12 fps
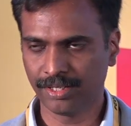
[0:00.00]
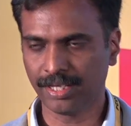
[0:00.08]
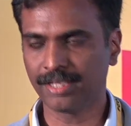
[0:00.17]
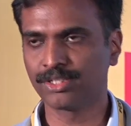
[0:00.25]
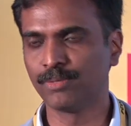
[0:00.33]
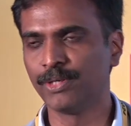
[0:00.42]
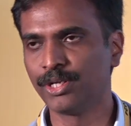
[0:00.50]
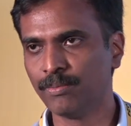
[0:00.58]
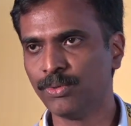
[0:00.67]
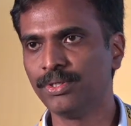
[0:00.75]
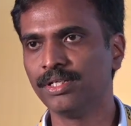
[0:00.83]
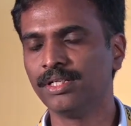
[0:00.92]
has to be
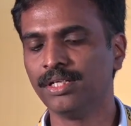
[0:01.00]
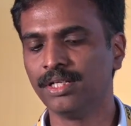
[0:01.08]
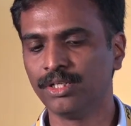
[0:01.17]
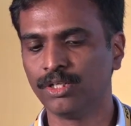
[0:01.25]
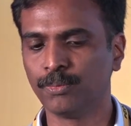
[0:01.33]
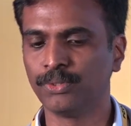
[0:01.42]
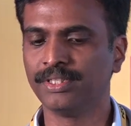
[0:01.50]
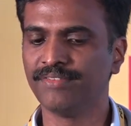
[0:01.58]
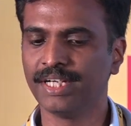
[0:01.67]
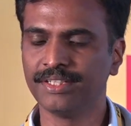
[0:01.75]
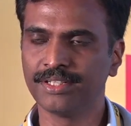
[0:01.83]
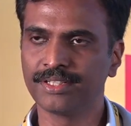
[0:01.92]
removed to put the
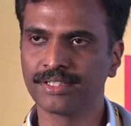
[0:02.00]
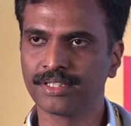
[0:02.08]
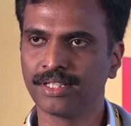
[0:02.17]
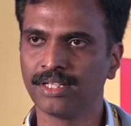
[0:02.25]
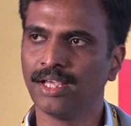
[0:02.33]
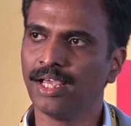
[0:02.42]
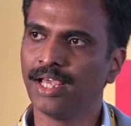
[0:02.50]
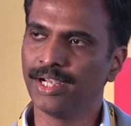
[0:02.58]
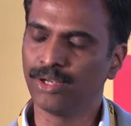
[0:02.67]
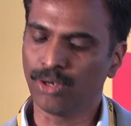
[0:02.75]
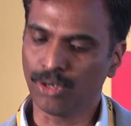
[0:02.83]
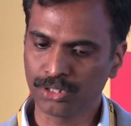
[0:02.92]
wedges,
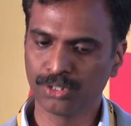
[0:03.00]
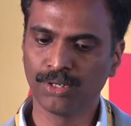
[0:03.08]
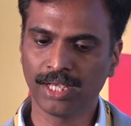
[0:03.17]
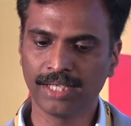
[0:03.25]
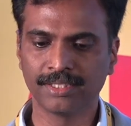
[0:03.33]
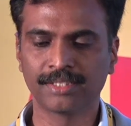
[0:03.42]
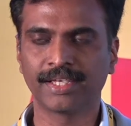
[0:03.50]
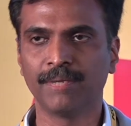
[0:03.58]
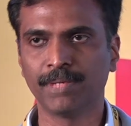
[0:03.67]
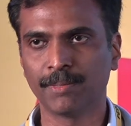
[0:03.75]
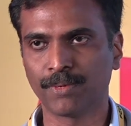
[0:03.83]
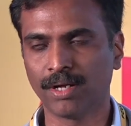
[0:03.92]
and osteolysis can
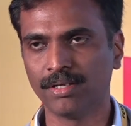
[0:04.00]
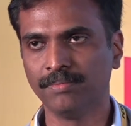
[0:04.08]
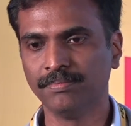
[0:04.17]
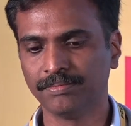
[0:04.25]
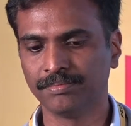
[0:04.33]
be a problem,